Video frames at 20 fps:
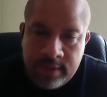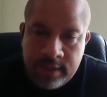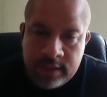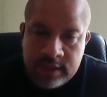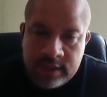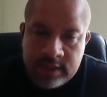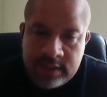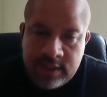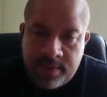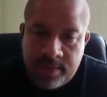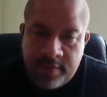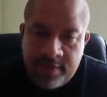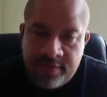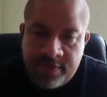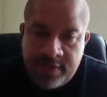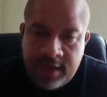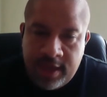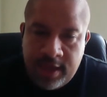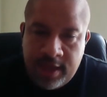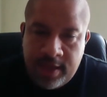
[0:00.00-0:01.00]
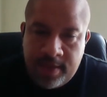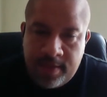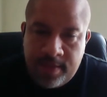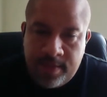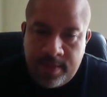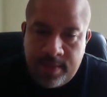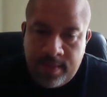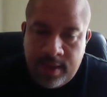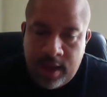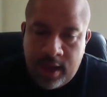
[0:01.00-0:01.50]
Some of
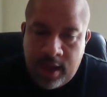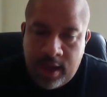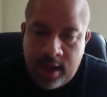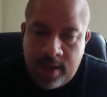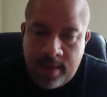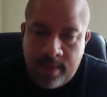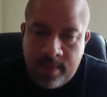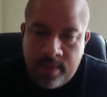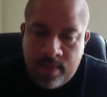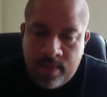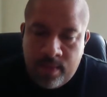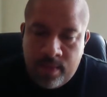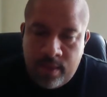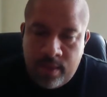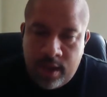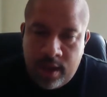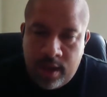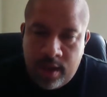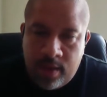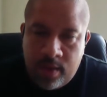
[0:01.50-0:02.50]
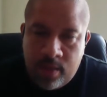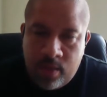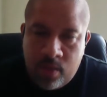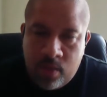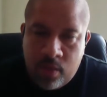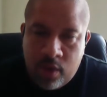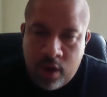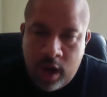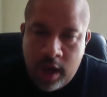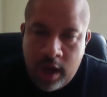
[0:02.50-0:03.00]
them
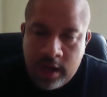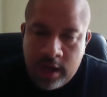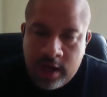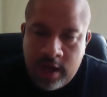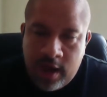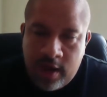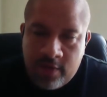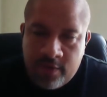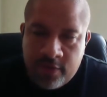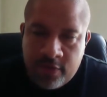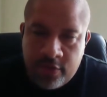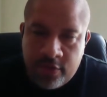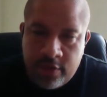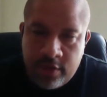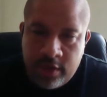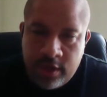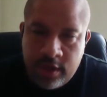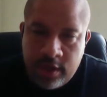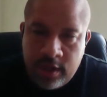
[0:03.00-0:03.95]
were uncovered.